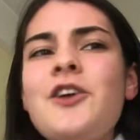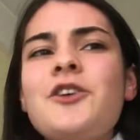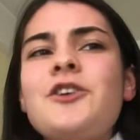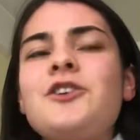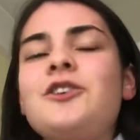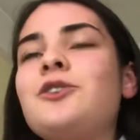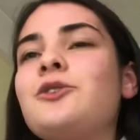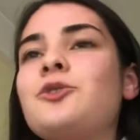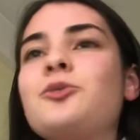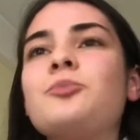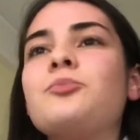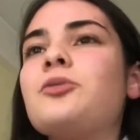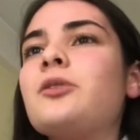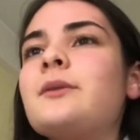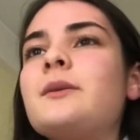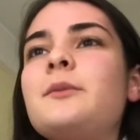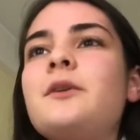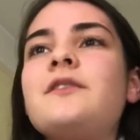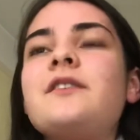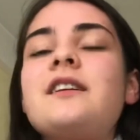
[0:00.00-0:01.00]
You'll probably
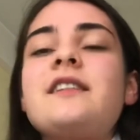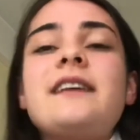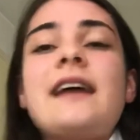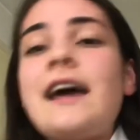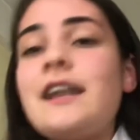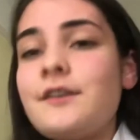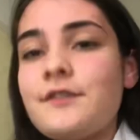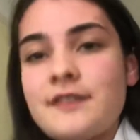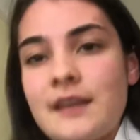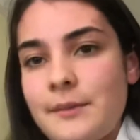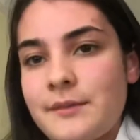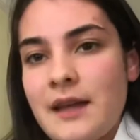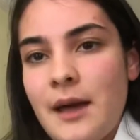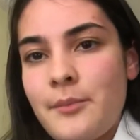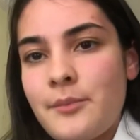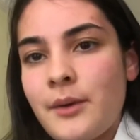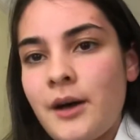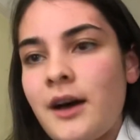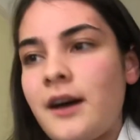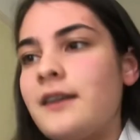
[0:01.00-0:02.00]
move in at the end of
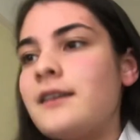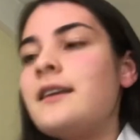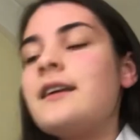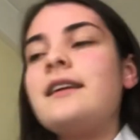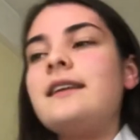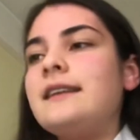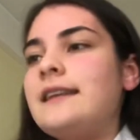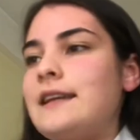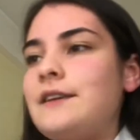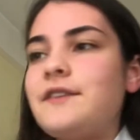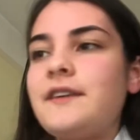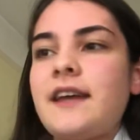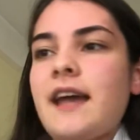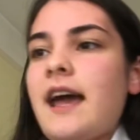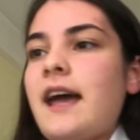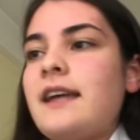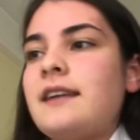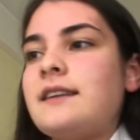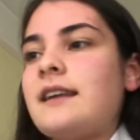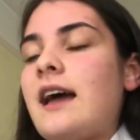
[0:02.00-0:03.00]
September, leave
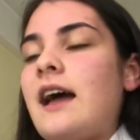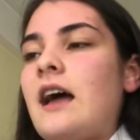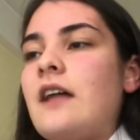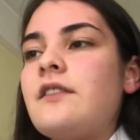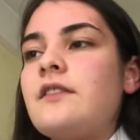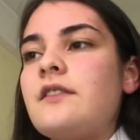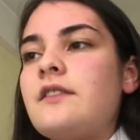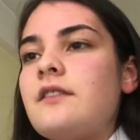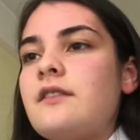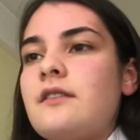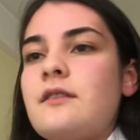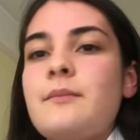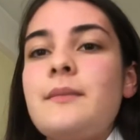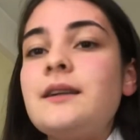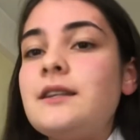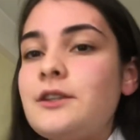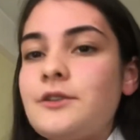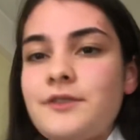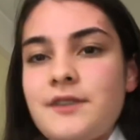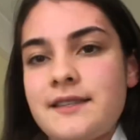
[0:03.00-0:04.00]
again at the
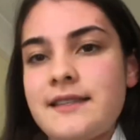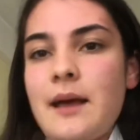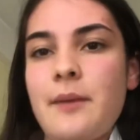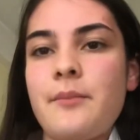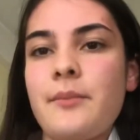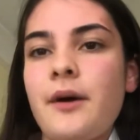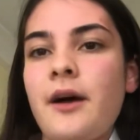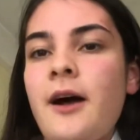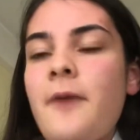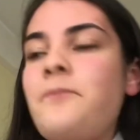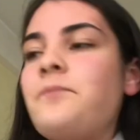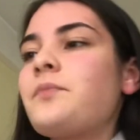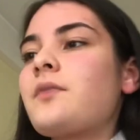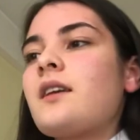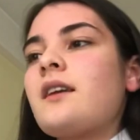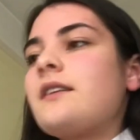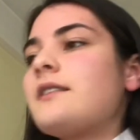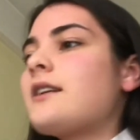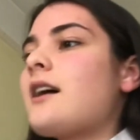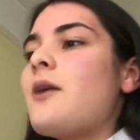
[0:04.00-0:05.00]
middle of December,
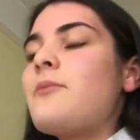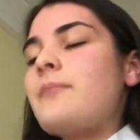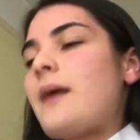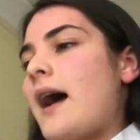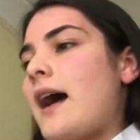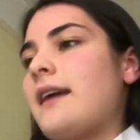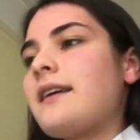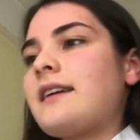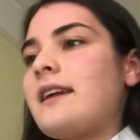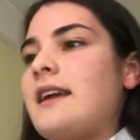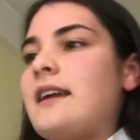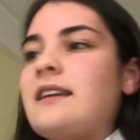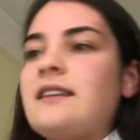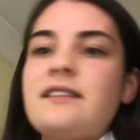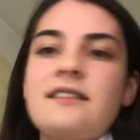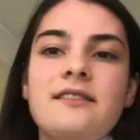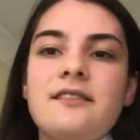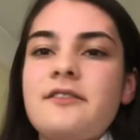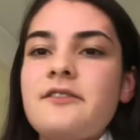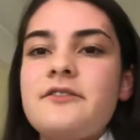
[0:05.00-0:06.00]
come back
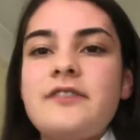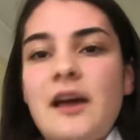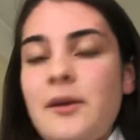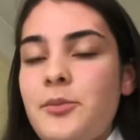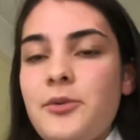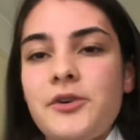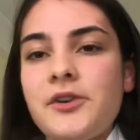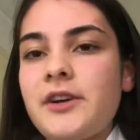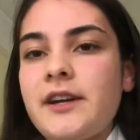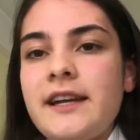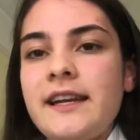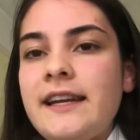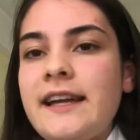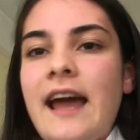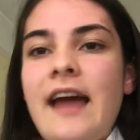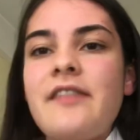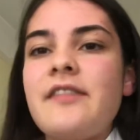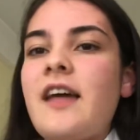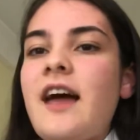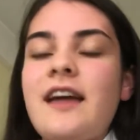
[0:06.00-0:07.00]
in February,
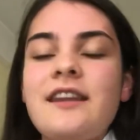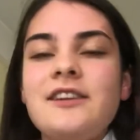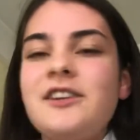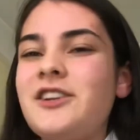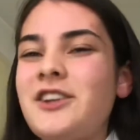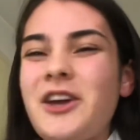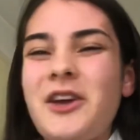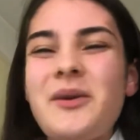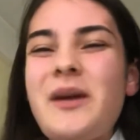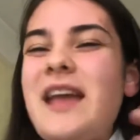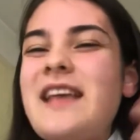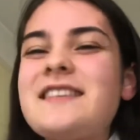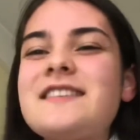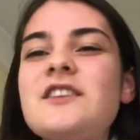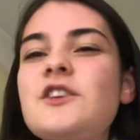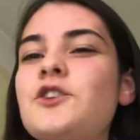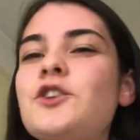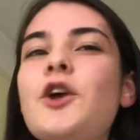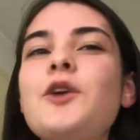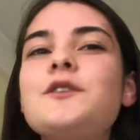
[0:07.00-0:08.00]
and then, you know,
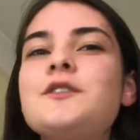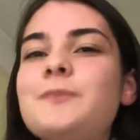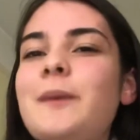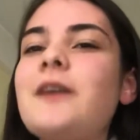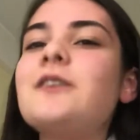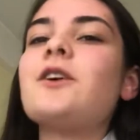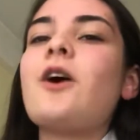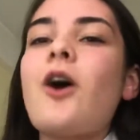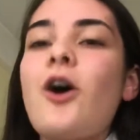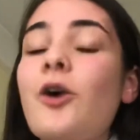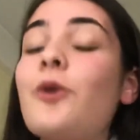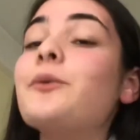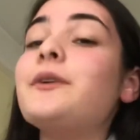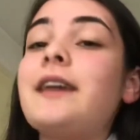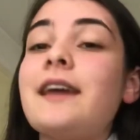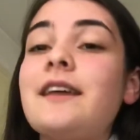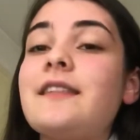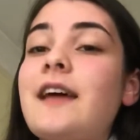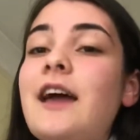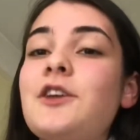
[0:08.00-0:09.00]
you don't spend a whole
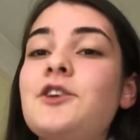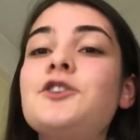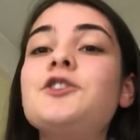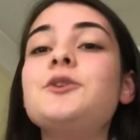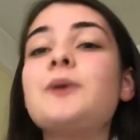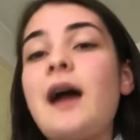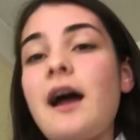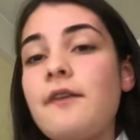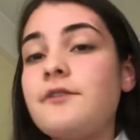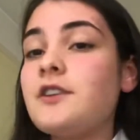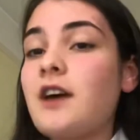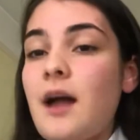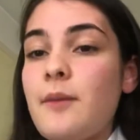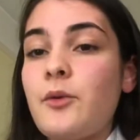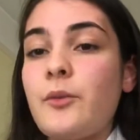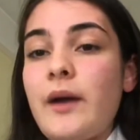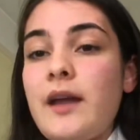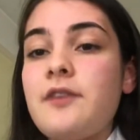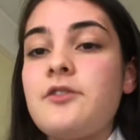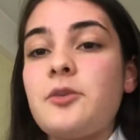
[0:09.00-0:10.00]
year there. You do have time
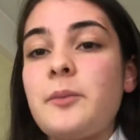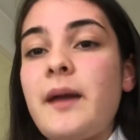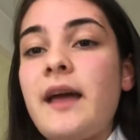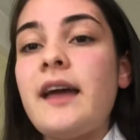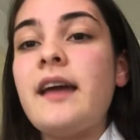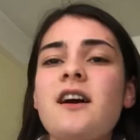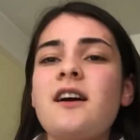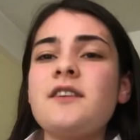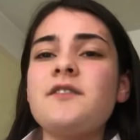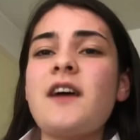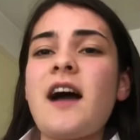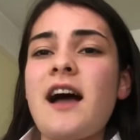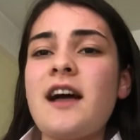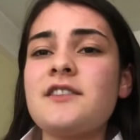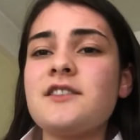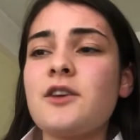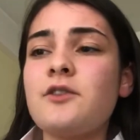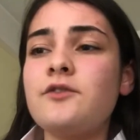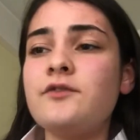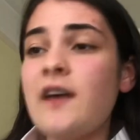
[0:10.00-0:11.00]
away from it. Cardiff has
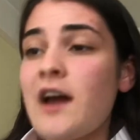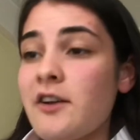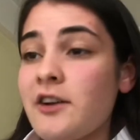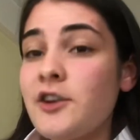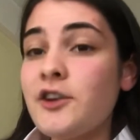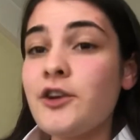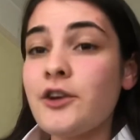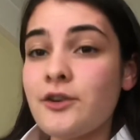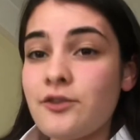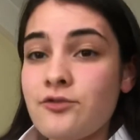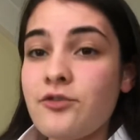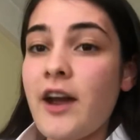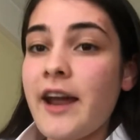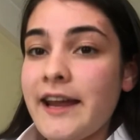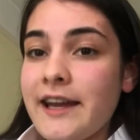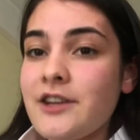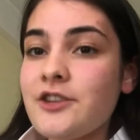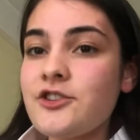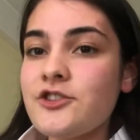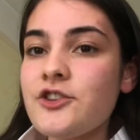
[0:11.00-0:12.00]
a very good
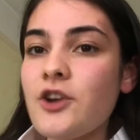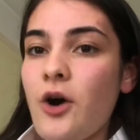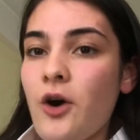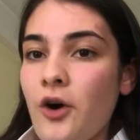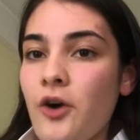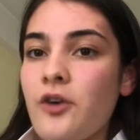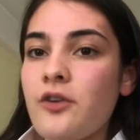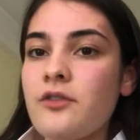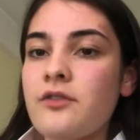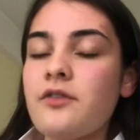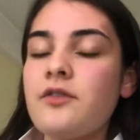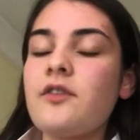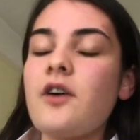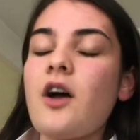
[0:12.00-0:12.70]
range of